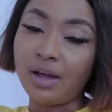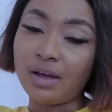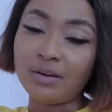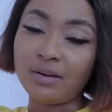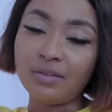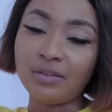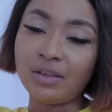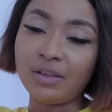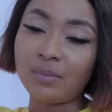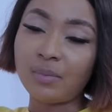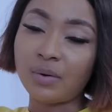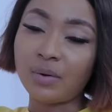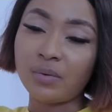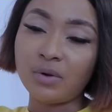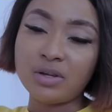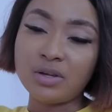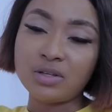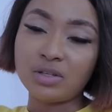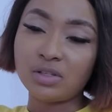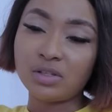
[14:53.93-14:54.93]
I don't think my
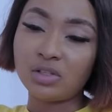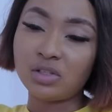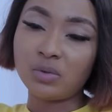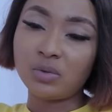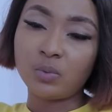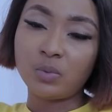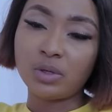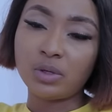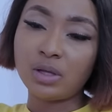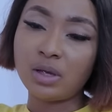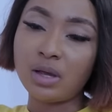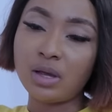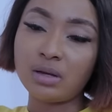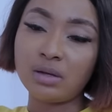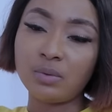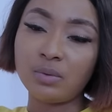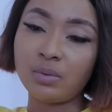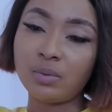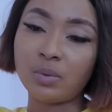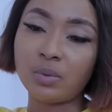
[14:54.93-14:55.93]
relationship with
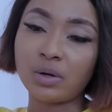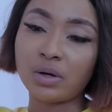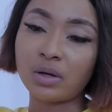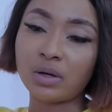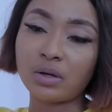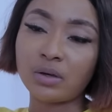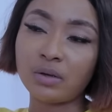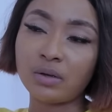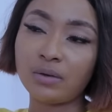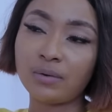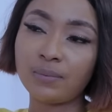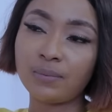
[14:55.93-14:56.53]
Kelly will work.